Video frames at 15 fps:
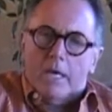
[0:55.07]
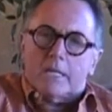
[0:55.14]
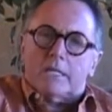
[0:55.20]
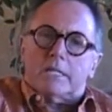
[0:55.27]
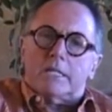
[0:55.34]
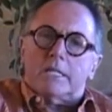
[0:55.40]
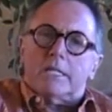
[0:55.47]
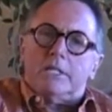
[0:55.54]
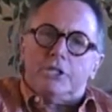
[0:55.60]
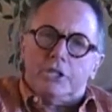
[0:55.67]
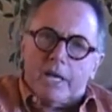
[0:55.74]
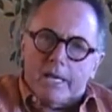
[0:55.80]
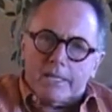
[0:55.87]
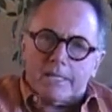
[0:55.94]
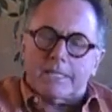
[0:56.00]

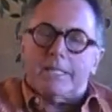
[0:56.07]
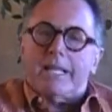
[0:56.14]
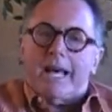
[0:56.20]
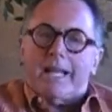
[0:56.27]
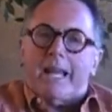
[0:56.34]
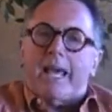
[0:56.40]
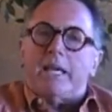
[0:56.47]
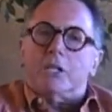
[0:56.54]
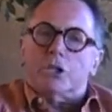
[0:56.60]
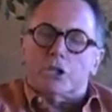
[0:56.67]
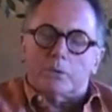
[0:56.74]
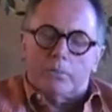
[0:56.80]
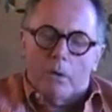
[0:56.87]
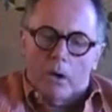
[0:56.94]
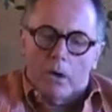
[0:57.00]
suggests that a
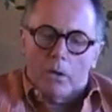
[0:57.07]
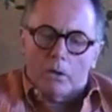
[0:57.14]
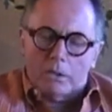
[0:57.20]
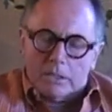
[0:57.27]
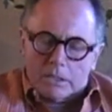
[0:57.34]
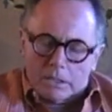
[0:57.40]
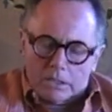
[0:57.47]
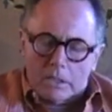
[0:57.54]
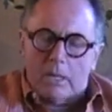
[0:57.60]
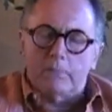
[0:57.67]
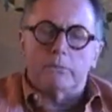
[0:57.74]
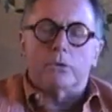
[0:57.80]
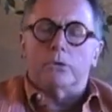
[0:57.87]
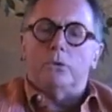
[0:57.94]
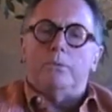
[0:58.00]
small
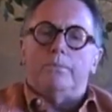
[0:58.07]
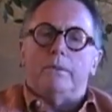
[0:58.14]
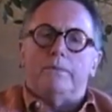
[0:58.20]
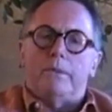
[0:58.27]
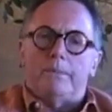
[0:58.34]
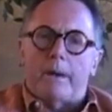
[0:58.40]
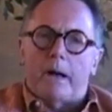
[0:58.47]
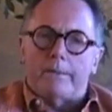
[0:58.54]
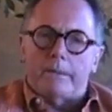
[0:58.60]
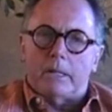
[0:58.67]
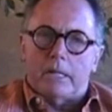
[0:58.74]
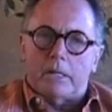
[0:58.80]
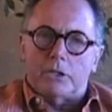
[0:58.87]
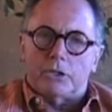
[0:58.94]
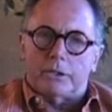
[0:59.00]
subgroup of the
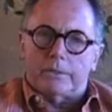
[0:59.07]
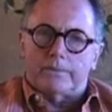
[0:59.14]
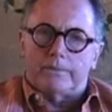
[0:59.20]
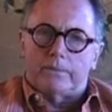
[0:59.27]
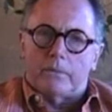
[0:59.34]
population